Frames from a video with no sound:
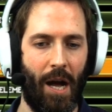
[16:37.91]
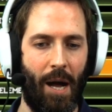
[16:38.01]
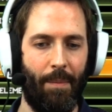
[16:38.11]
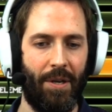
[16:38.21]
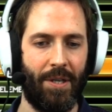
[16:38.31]

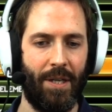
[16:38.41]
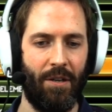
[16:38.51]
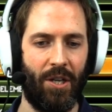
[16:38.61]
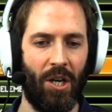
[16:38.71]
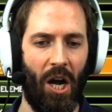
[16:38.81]
armoured
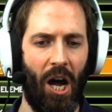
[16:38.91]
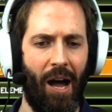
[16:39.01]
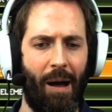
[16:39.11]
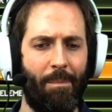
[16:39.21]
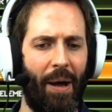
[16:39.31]

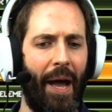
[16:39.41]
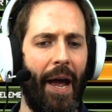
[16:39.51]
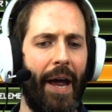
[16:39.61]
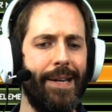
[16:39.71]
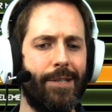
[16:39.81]

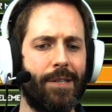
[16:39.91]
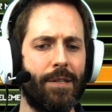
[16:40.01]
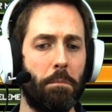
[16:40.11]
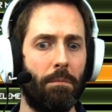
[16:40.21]
carapace,